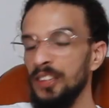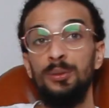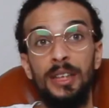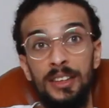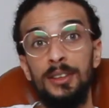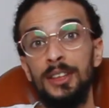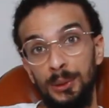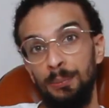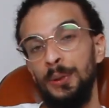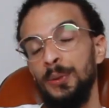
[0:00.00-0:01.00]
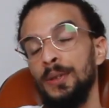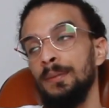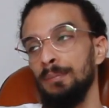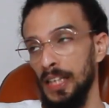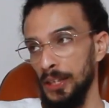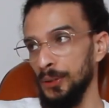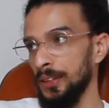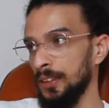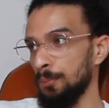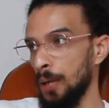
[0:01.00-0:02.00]
Redistributing
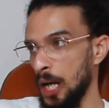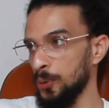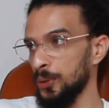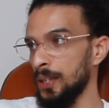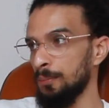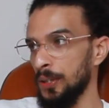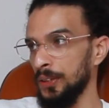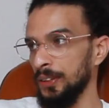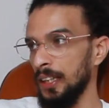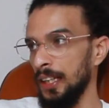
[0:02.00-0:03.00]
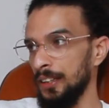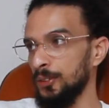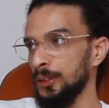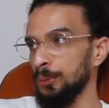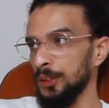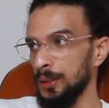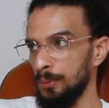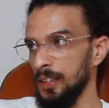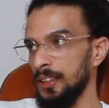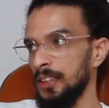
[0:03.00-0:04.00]
power among and
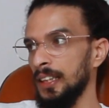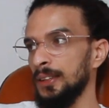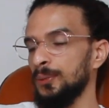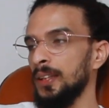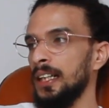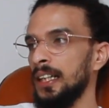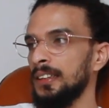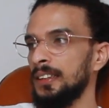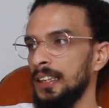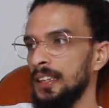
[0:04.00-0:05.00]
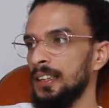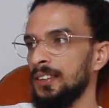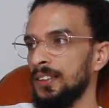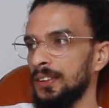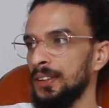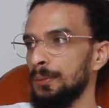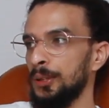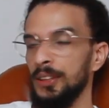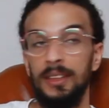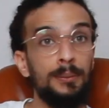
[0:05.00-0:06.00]
responsibility as well as taking on a
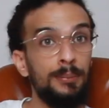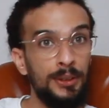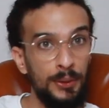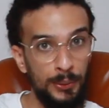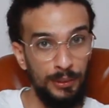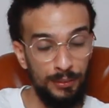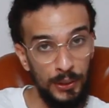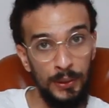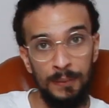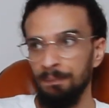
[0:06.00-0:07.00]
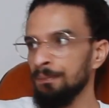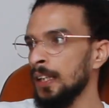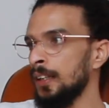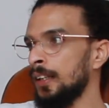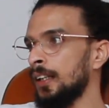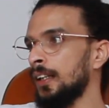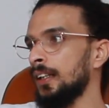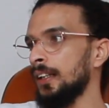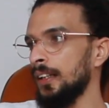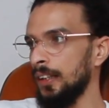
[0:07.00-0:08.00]
participatory role
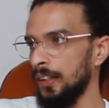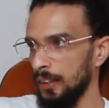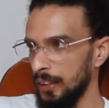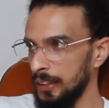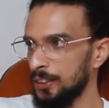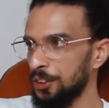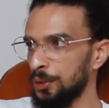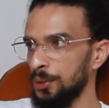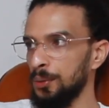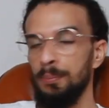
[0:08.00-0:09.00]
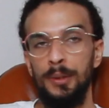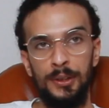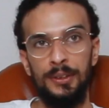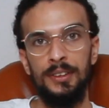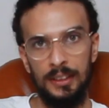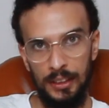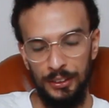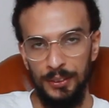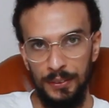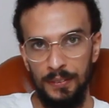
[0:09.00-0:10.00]
leads to better
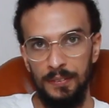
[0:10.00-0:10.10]
discussion.